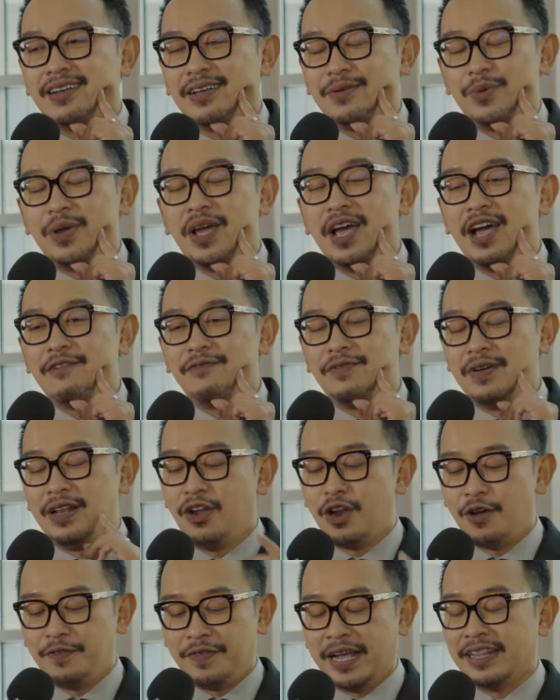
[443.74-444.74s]
We have a
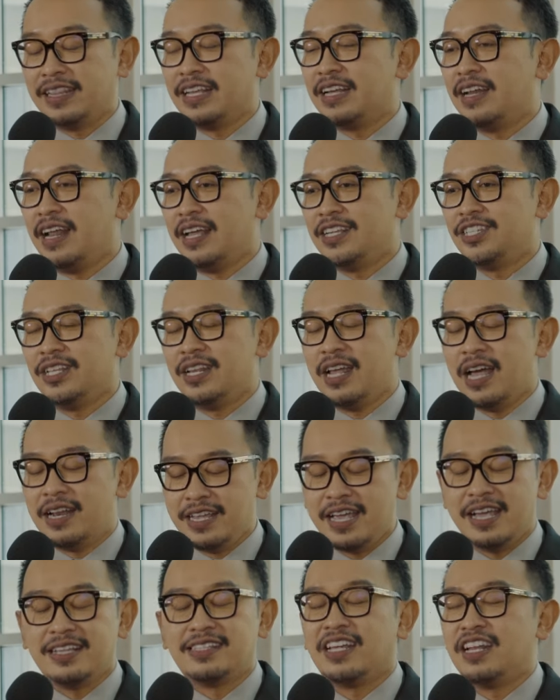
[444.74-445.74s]
lot of category actually
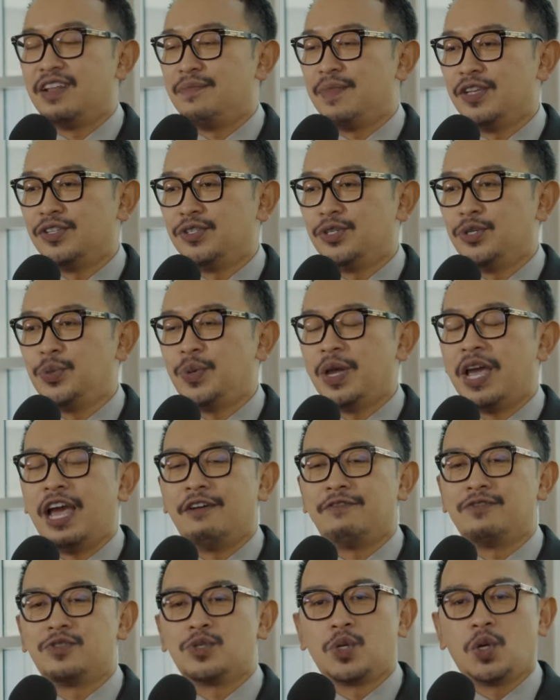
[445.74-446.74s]
under Yayasan MSU. We
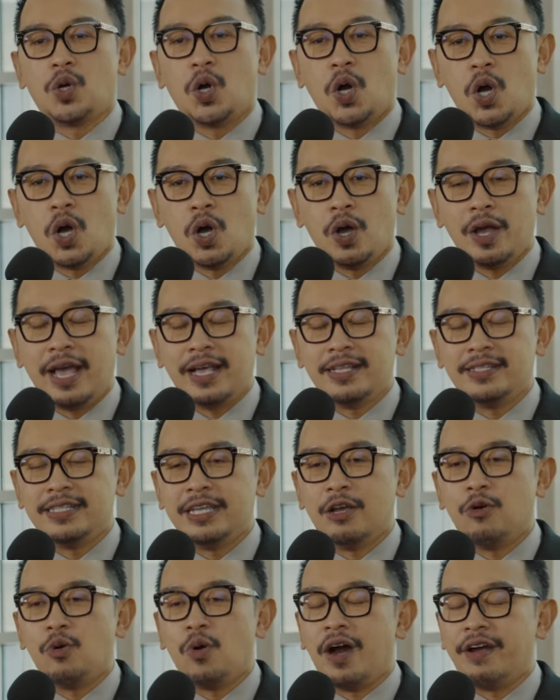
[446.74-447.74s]
have SCORE,
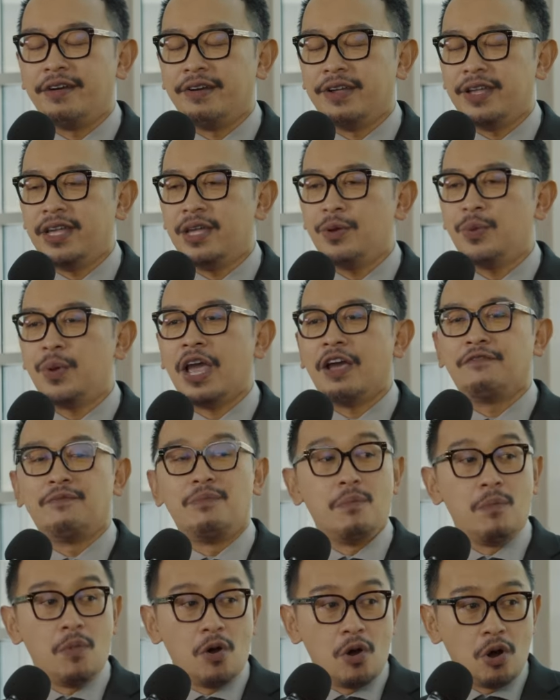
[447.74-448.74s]
S-C-O-R-E. We have
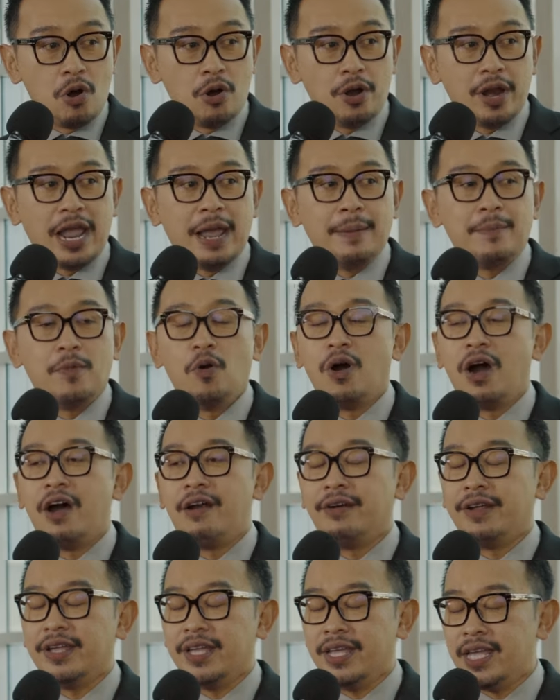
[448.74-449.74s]
MORE,
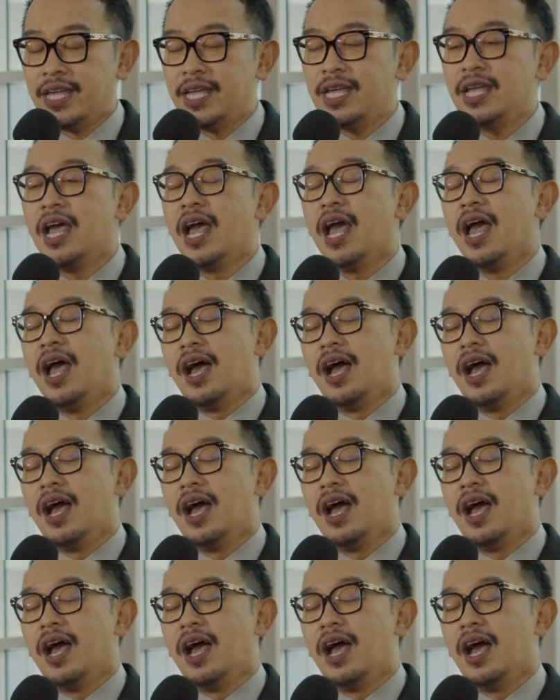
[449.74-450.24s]
M-O-R-E.